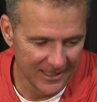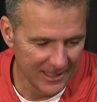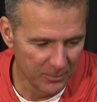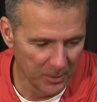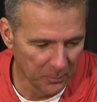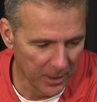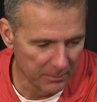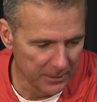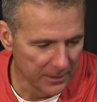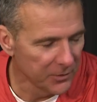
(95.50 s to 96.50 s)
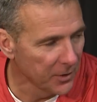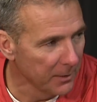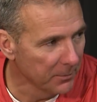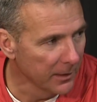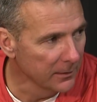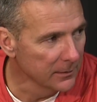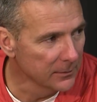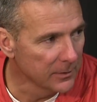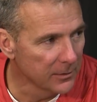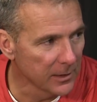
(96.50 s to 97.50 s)
I, I would have probably done the same thing
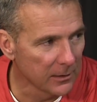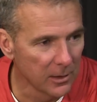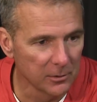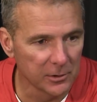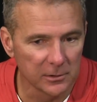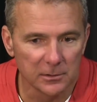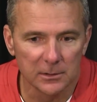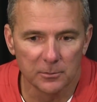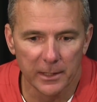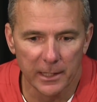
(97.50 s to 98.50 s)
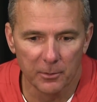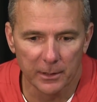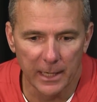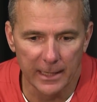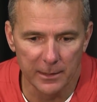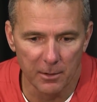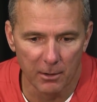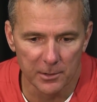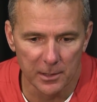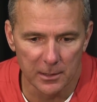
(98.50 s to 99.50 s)
if I was that coach. The way they were gaining
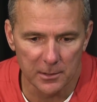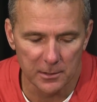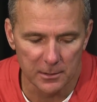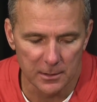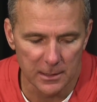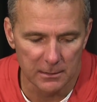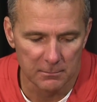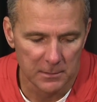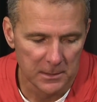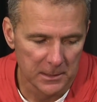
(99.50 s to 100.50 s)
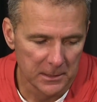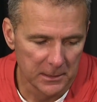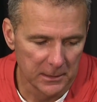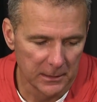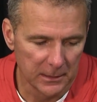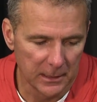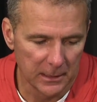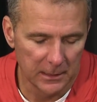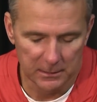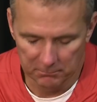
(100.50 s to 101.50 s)
yards on us, and uh, uh,
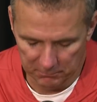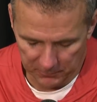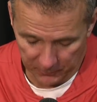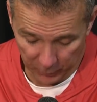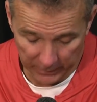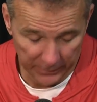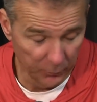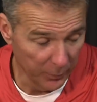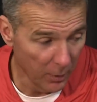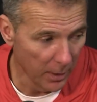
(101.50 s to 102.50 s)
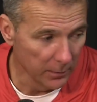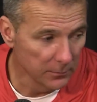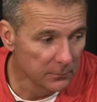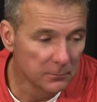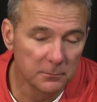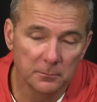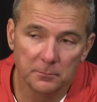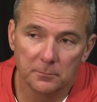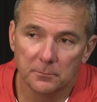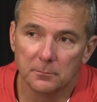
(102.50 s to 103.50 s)
relieved we won.
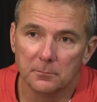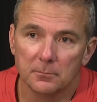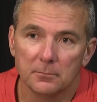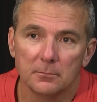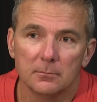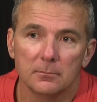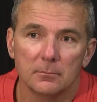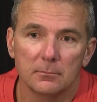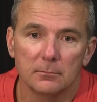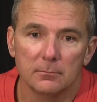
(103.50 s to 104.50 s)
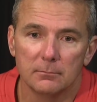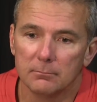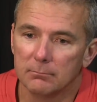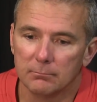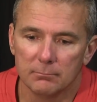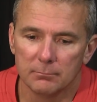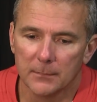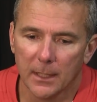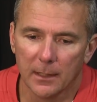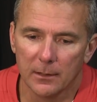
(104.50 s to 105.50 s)
Did McFarland look like that on tape to
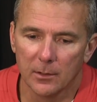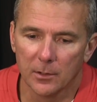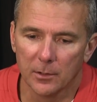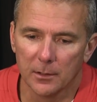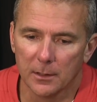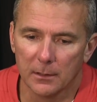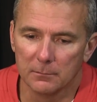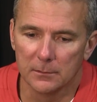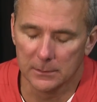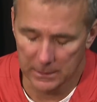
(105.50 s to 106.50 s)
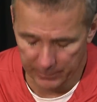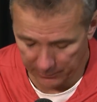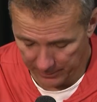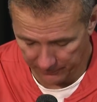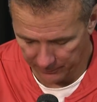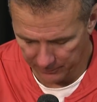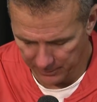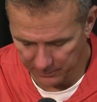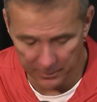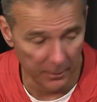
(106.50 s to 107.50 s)
yeah, you? Yeah, he looked good. Not, I mean, ran for
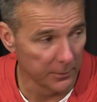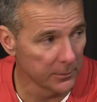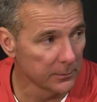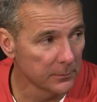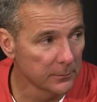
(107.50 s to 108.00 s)
300 yards.